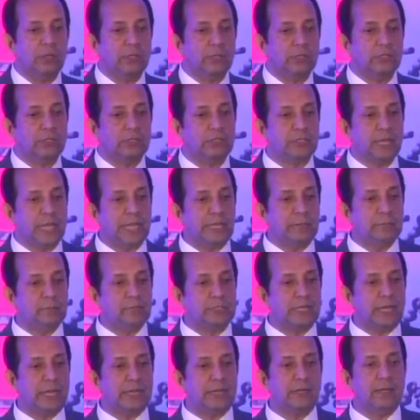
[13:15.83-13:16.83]
the times
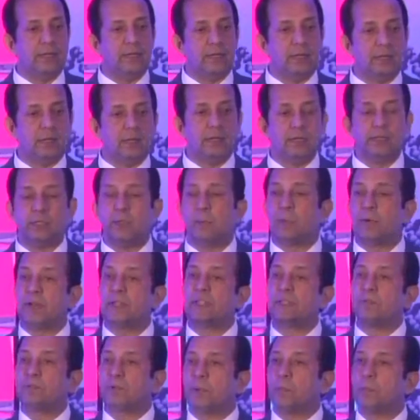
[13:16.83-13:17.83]
and
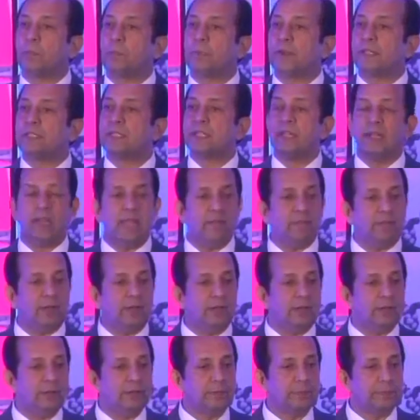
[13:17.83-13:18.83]
from the present level,
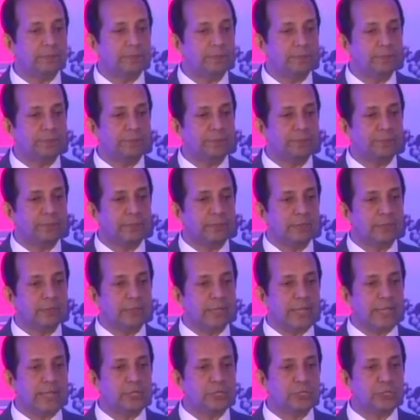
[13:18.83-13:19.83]

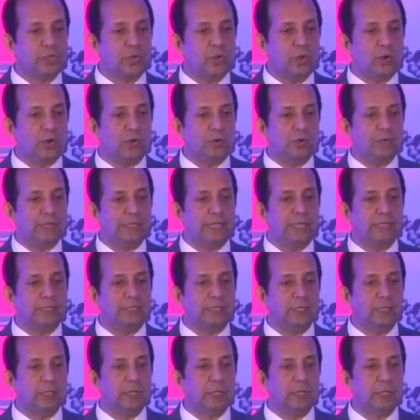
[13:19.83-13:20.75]
ensure that the